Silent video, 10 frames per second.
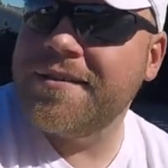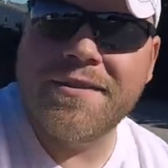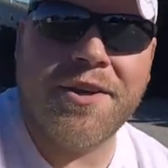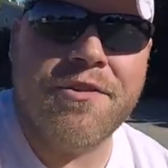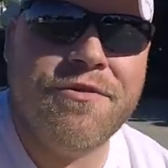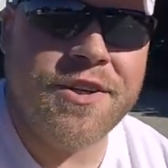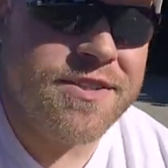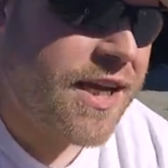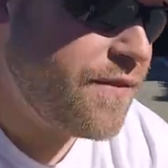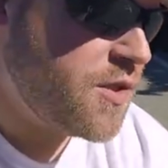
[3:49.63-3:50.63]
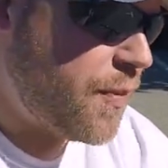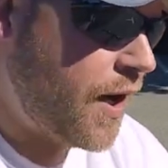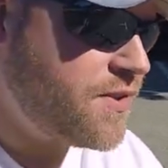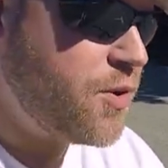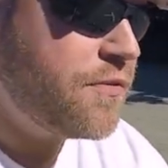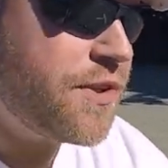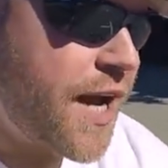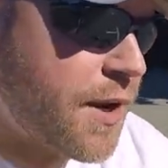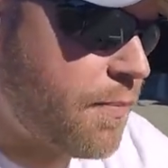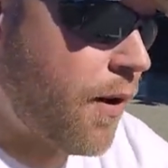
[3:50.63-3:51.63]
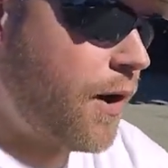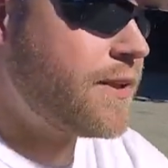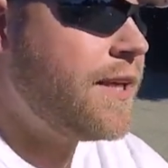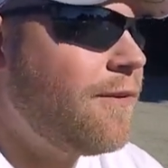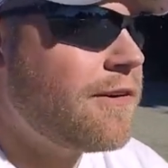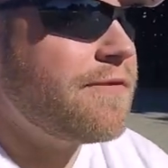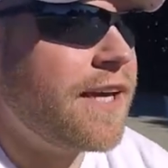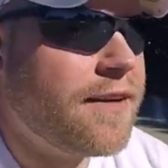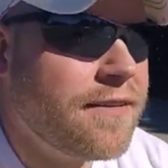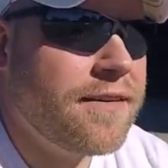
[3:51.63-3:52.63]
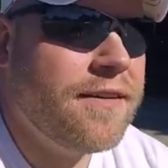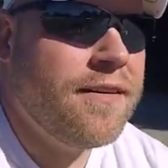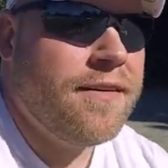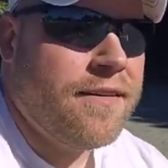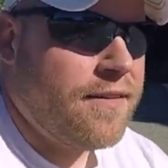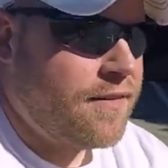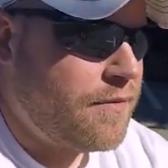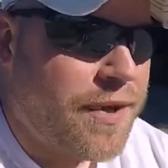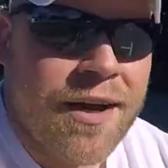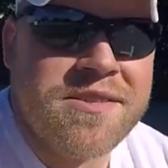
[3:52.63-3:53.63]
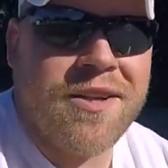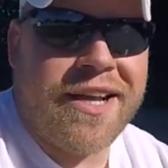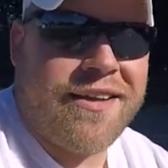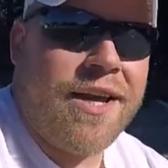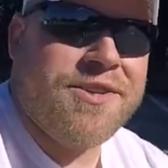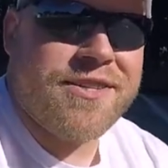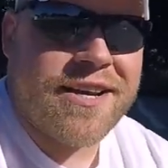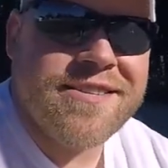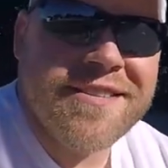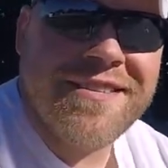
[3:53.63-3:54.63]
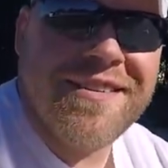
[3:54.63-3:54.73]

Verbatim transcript: looking for a safe spot to overnight park the RV. But I also like the exercise.